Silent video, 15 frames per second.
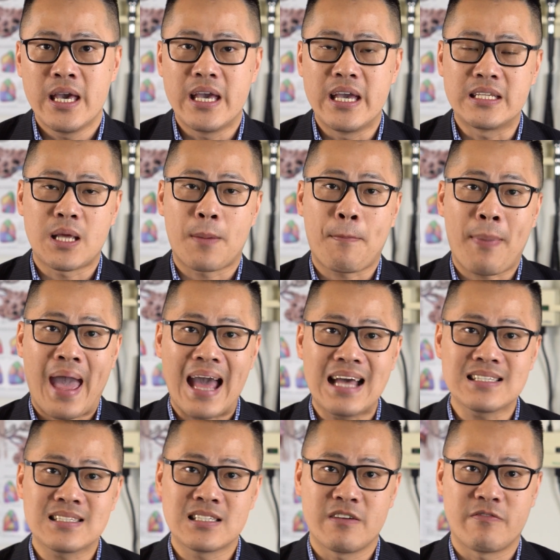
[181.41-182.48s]
In the
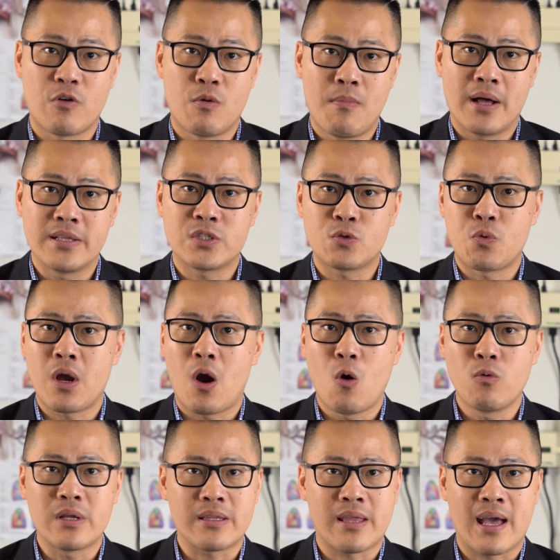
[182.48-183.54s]
past several months, we
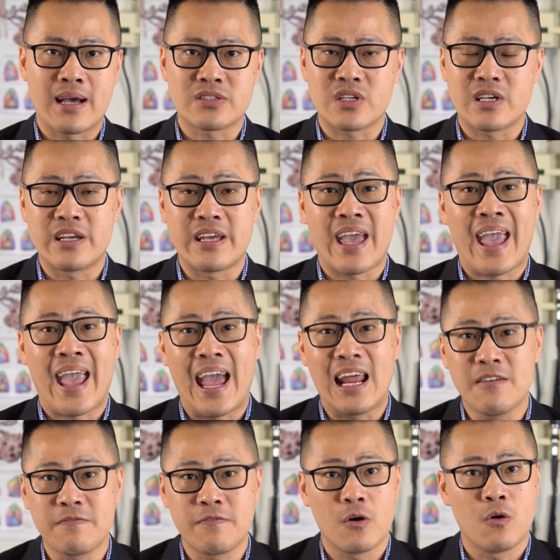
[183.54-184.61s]
only test a
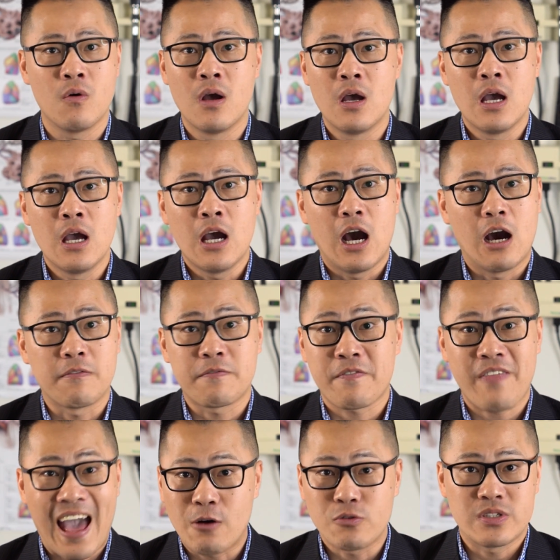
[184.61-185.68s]
handful of
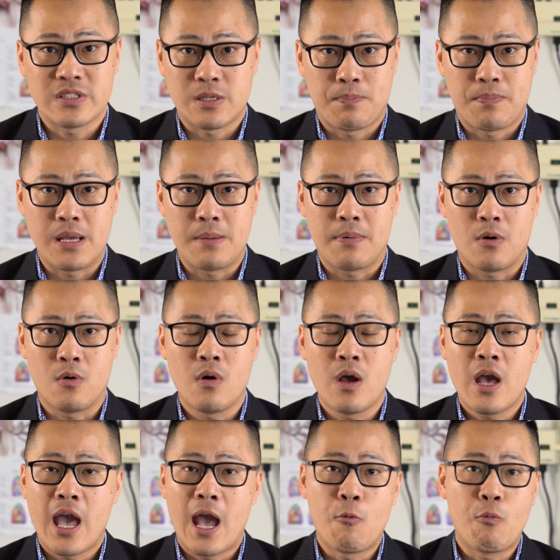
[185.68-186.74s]
thousands of people,
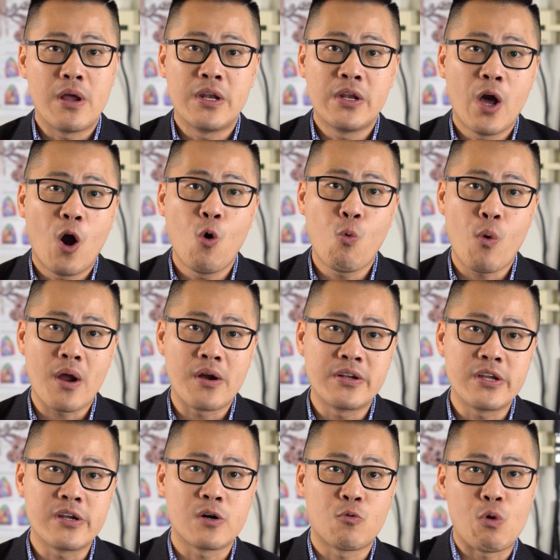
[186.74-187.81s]
and we're nowhere
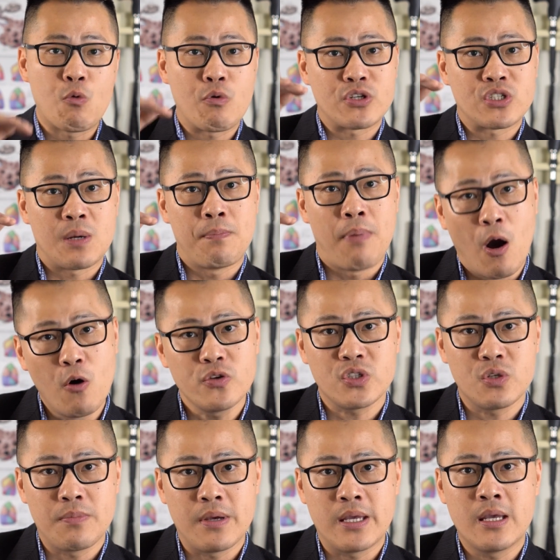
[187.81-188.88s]
near we were supposed
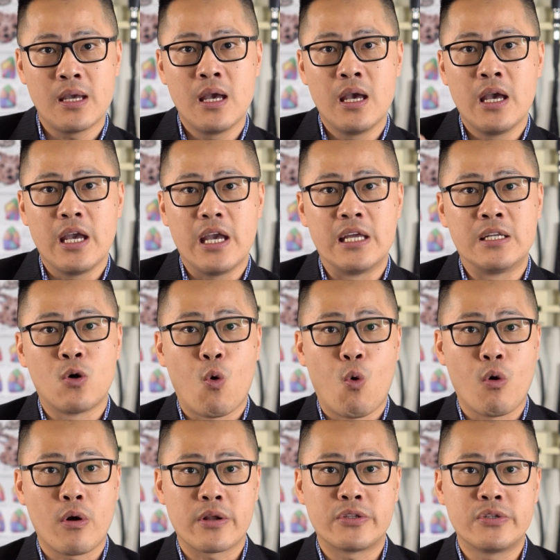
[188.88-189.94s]
to be in
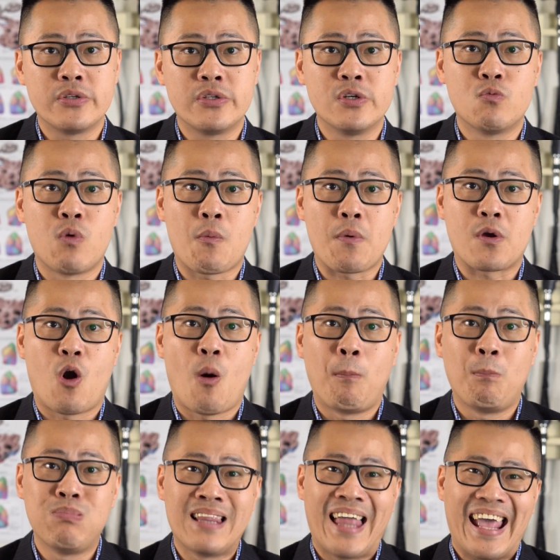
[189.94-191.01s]
order to do what we
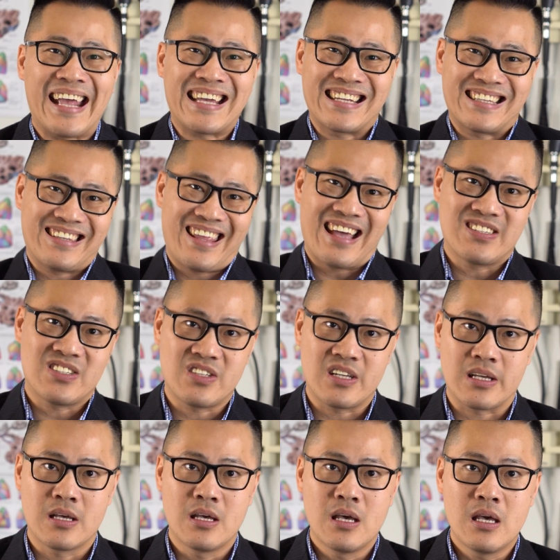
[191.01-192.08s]
call blanket
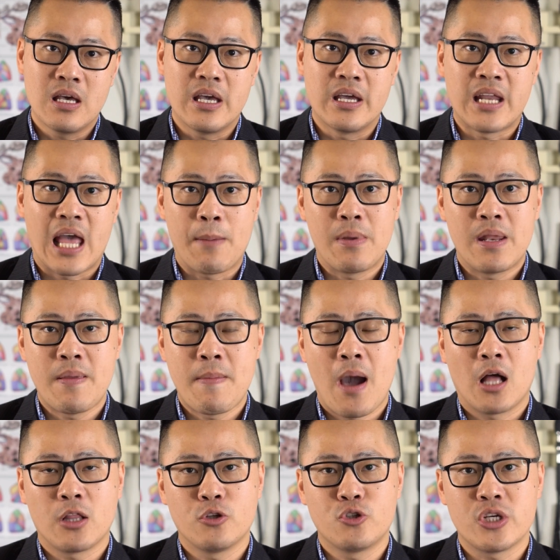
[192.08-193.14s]
testing in
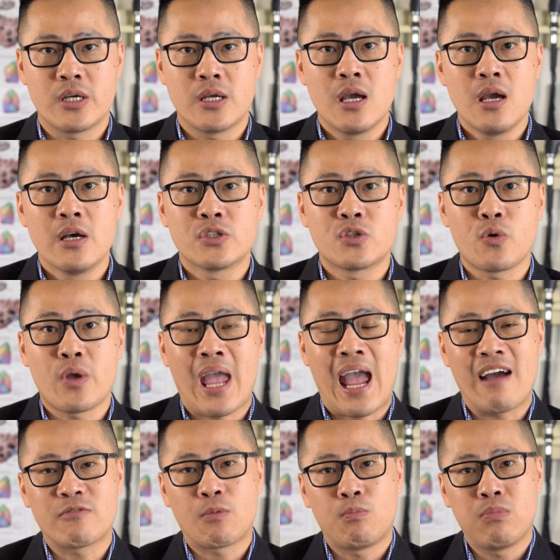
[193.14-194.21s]
epidemiology. So you
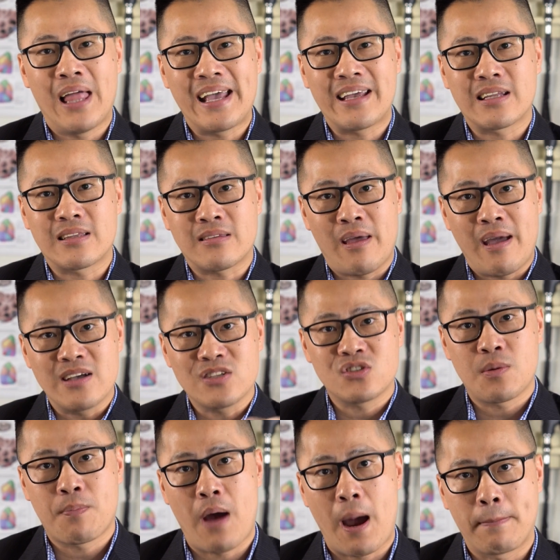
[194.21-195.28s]
have to blanket test
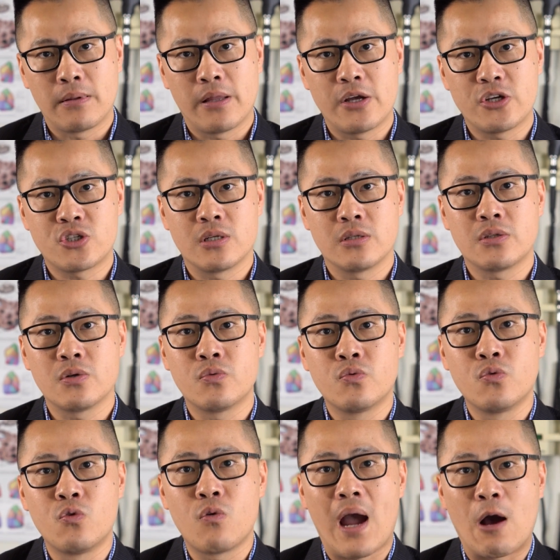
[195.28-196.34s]
the population to
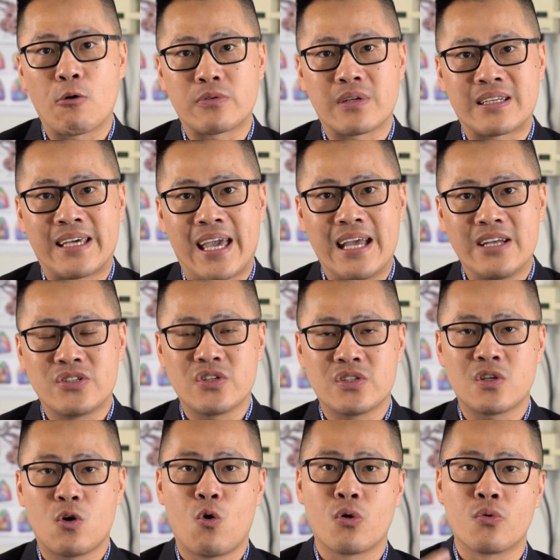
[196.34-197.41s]
rule out the
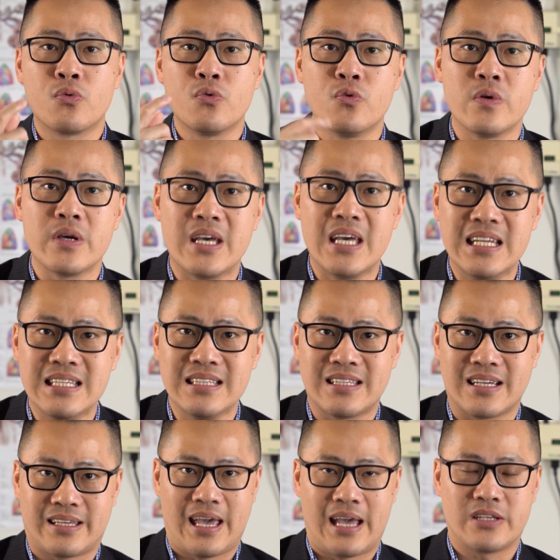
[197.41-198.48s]
cases or rule in
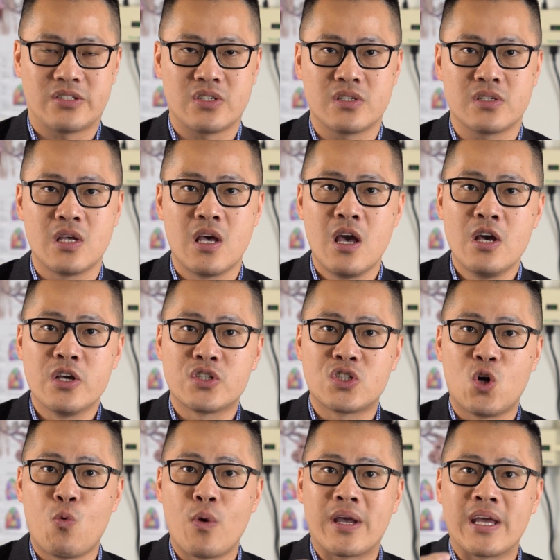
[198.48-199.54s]
the cases
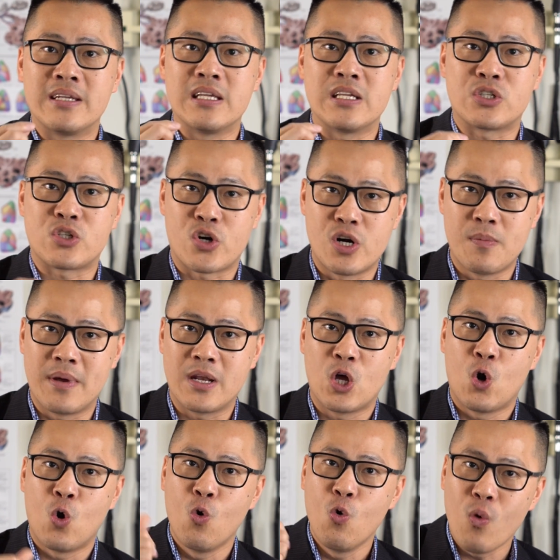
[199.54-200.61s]
so we can
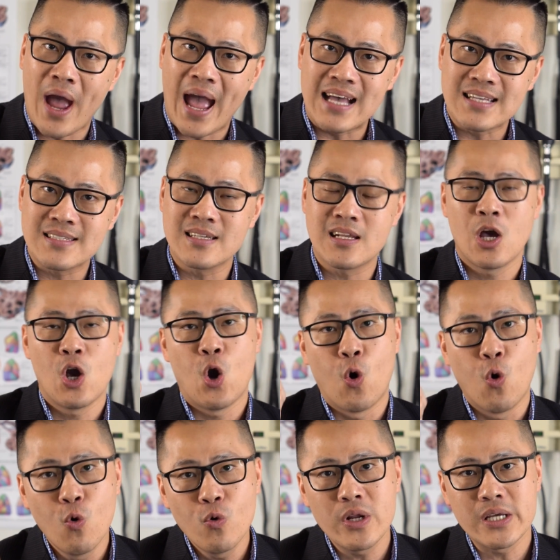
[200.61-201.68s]
determine who has it,
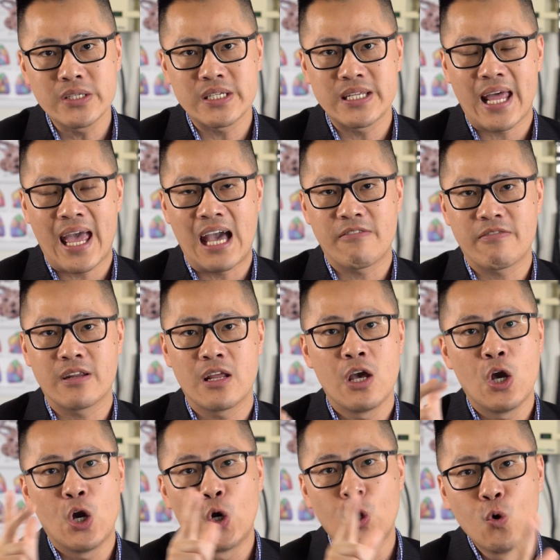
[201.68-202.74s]
who doesn't have it,
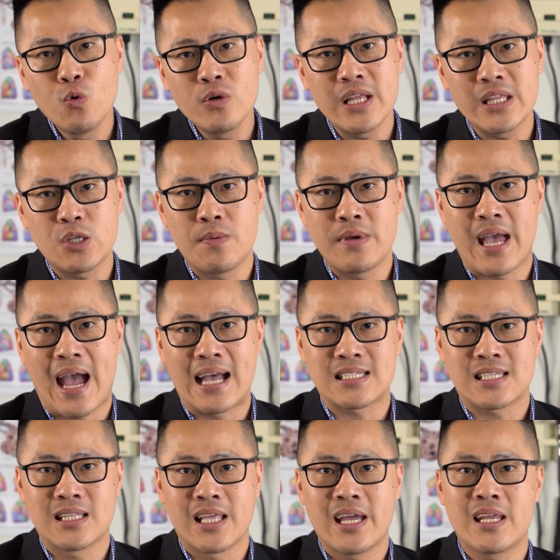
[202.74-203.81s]
who need to be
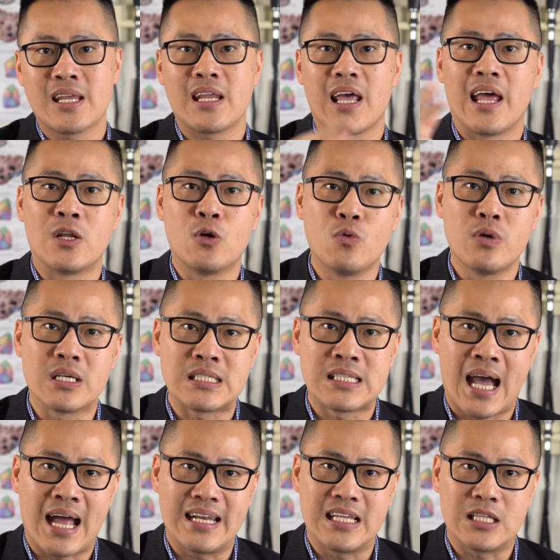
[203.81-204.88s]
isolated and who does
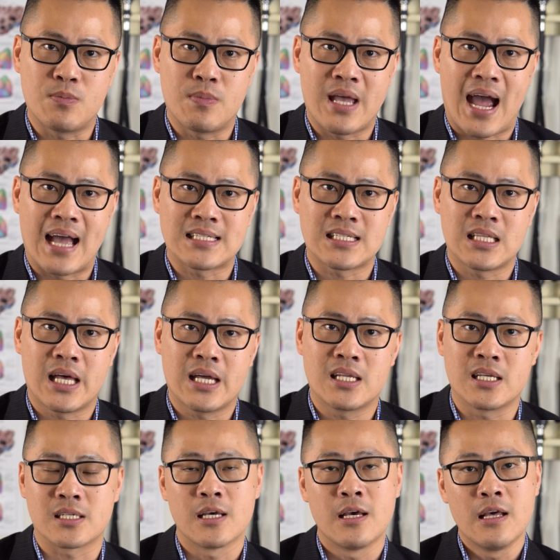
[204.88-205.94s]
not need to be
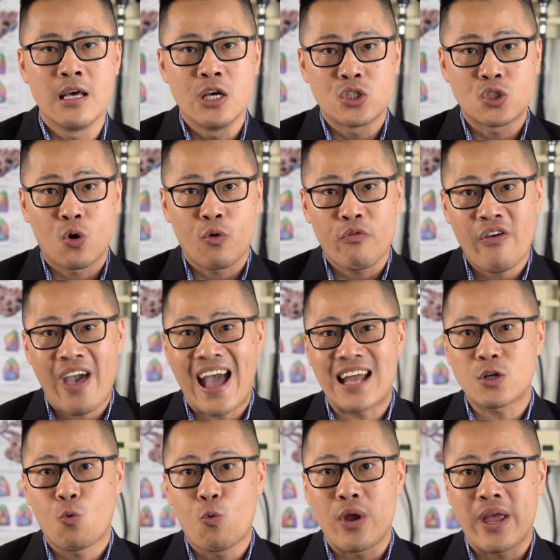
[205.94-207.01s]
isolated. So
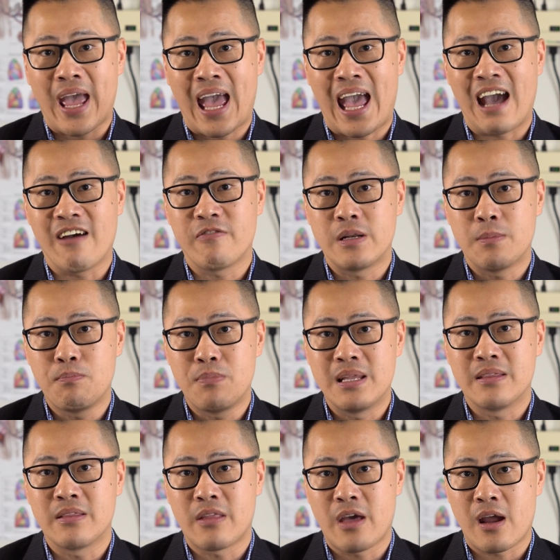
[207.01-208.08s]
that we haven't
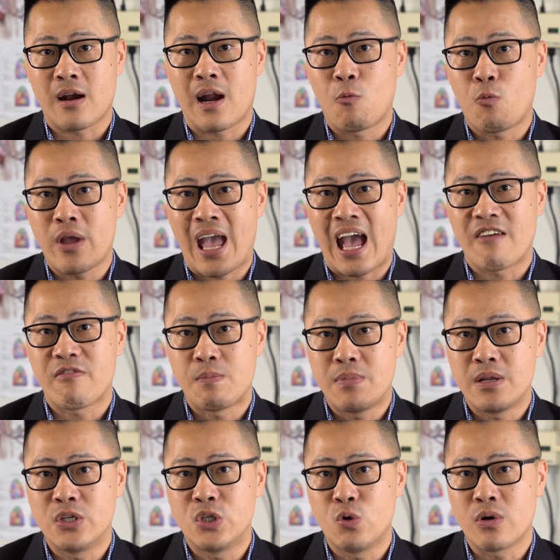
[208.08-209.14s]
been there, and we haven't
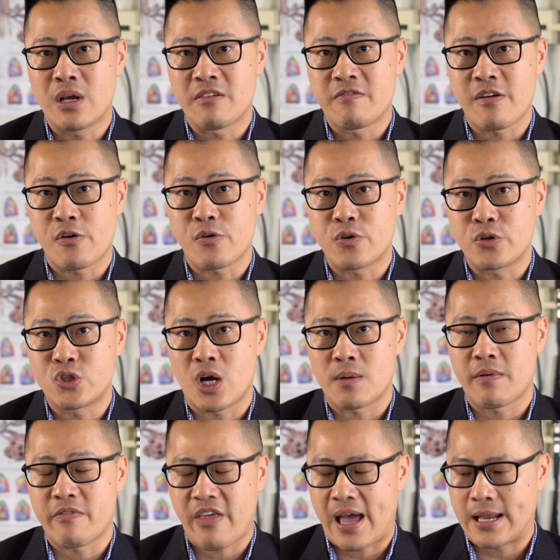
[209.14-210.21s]
been doing a very good
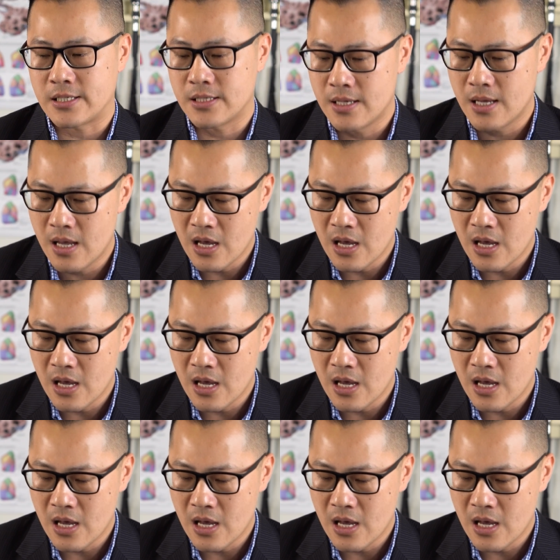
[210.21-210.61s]
job of that.